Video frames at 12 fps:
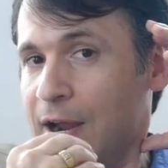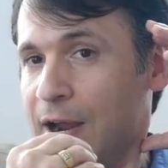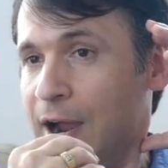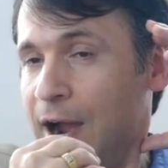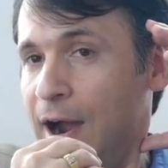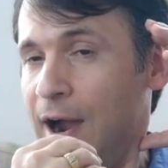
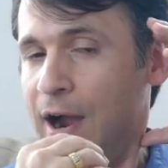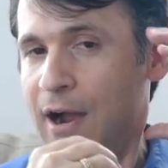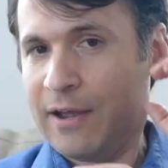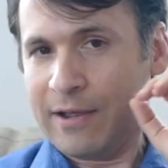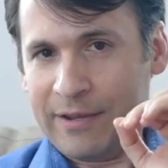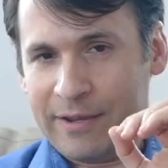
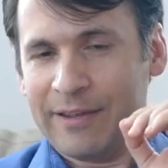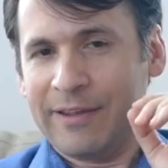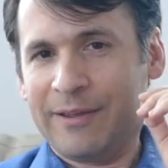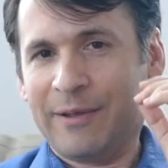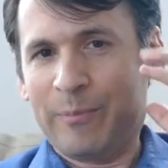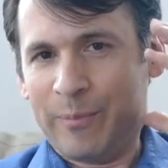ka,
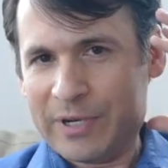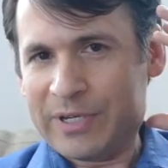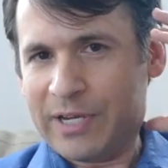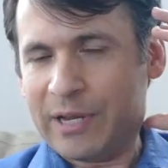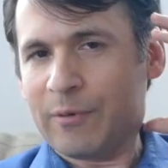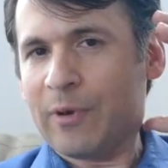but
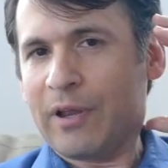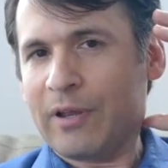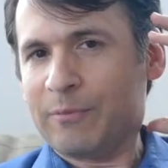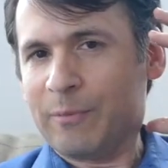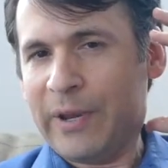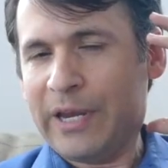yet
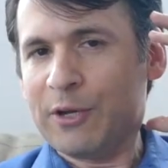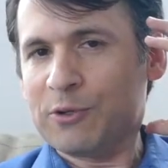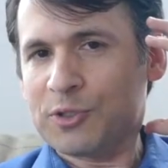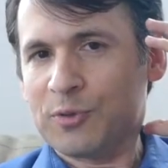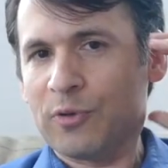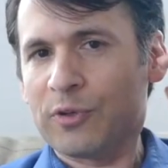making
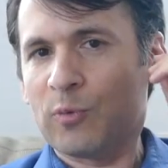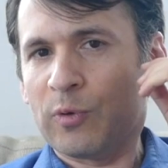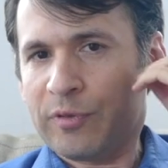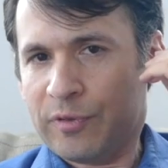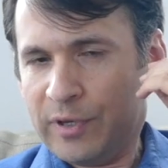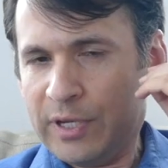sure that we're
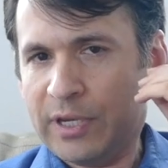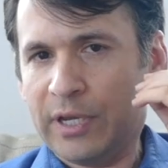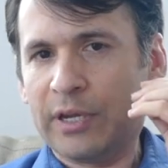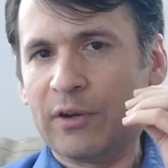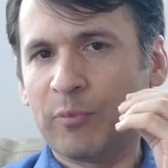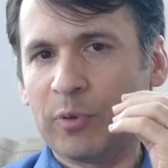
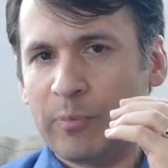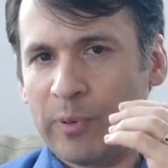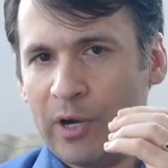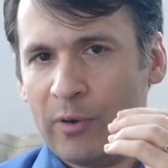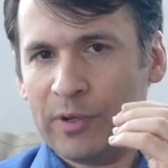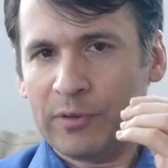thinking of
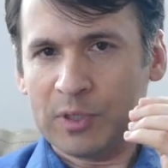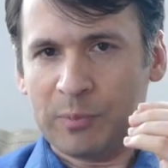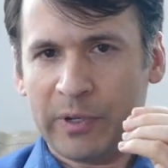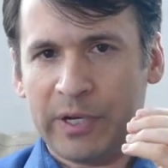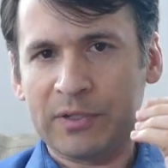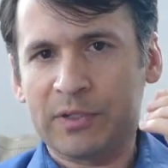preparing the
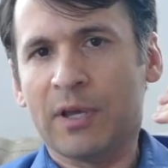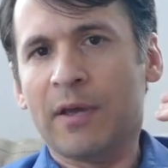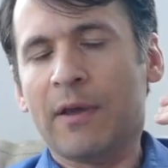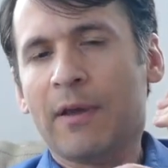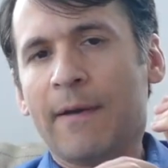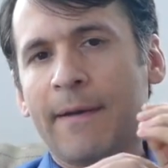space
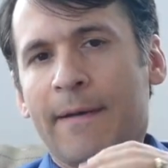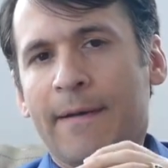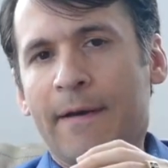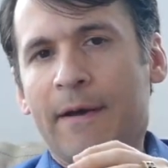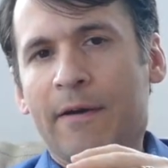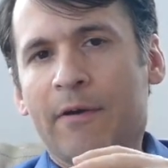
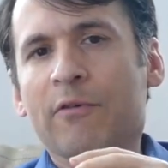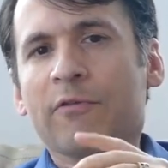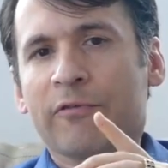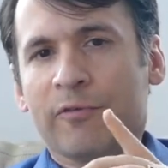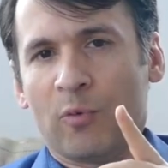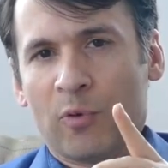
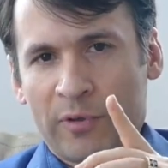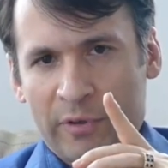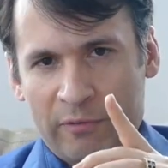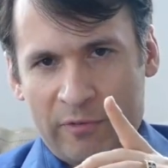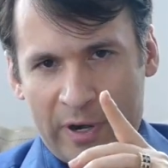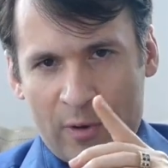for
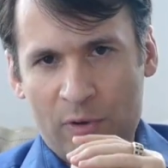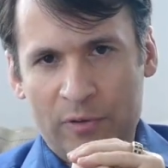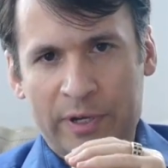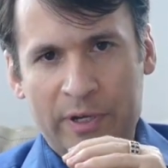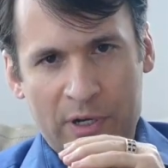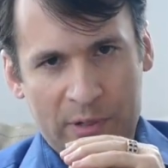the vowel
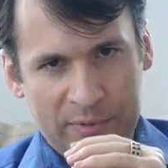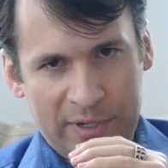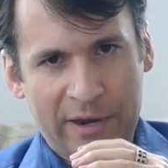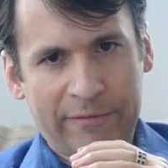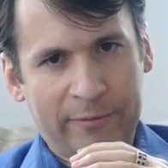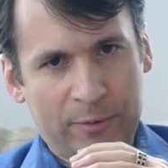that comes
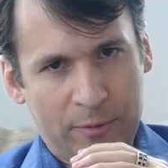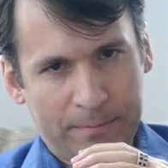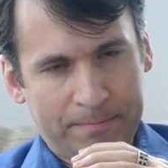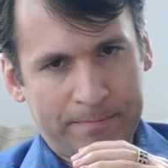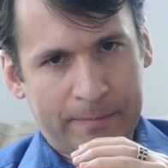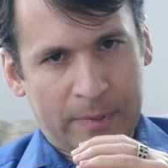after.
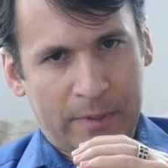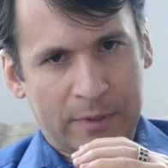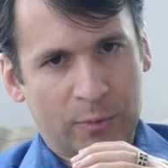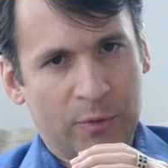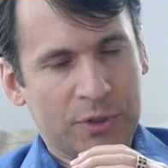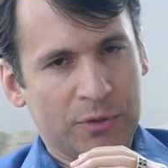
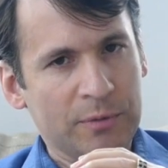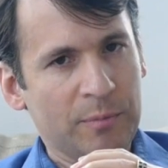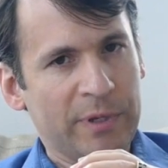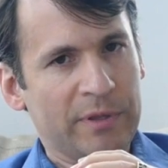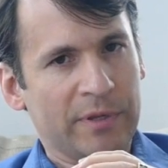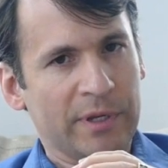So we shouldn't
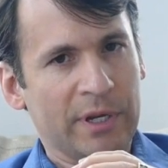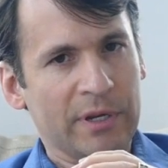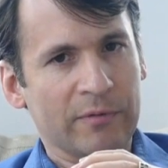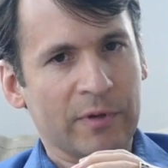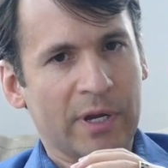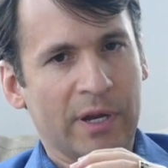be thinking
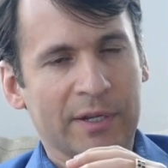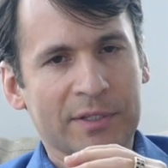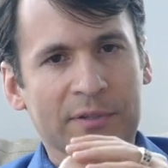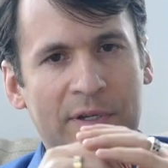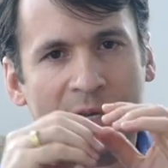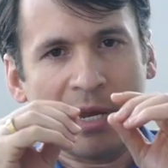of the
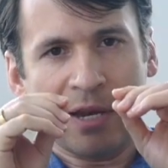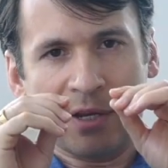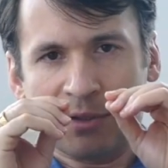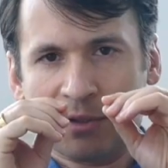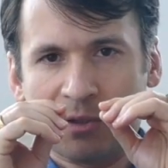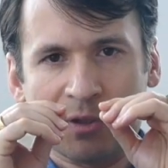consonant
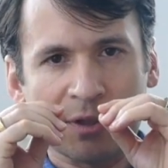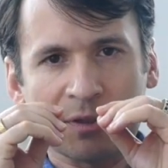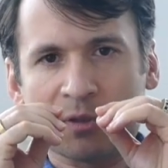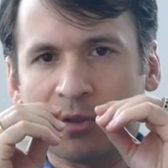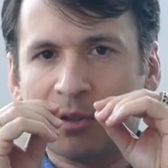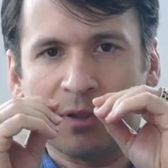as
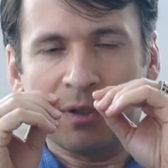just